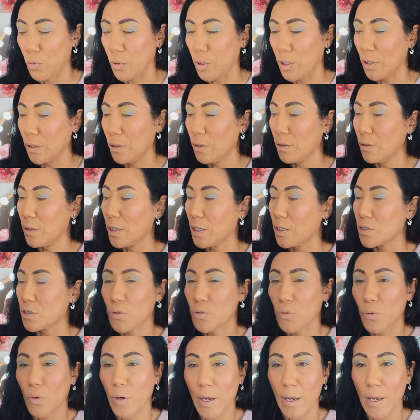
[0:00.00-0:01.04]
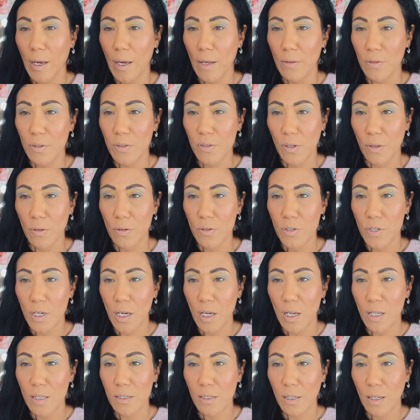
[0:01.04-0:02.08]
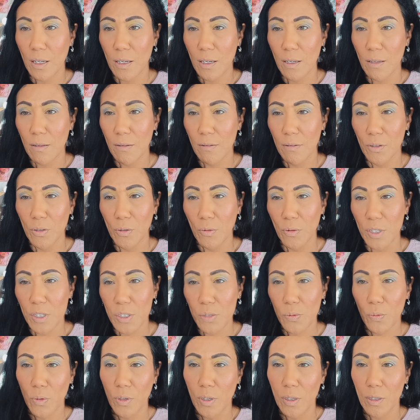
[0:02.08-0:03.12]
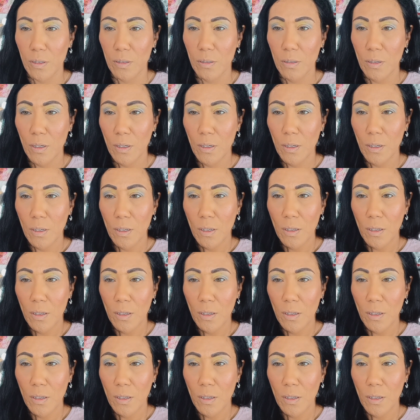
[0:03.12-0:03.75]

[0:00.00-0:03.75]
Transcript: reel and try out these other shades, like, you know, this one